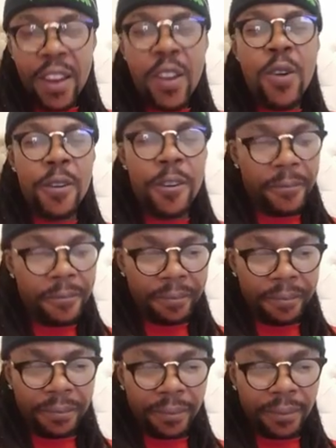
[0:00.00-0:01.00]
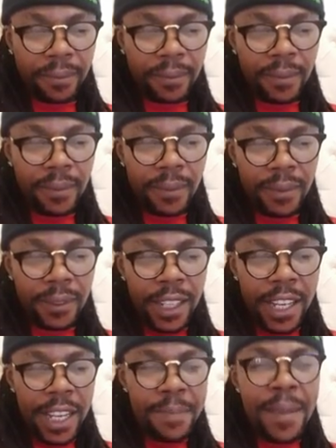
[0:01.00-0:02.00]
Look,
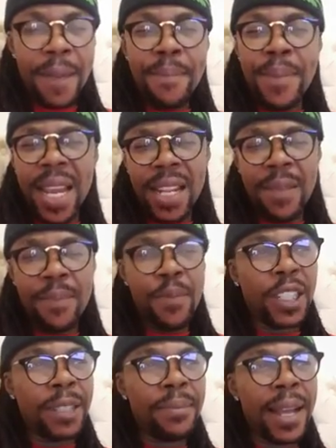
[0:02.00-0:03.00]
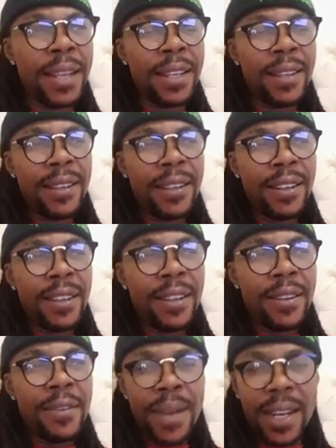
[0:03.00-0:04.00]
in my bid in putting my
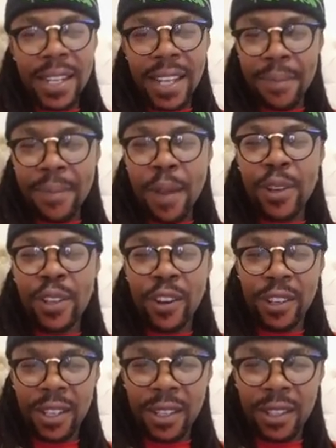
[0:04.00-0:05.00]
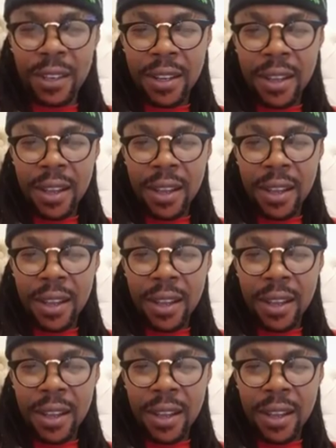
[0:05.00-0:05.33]
money and my resources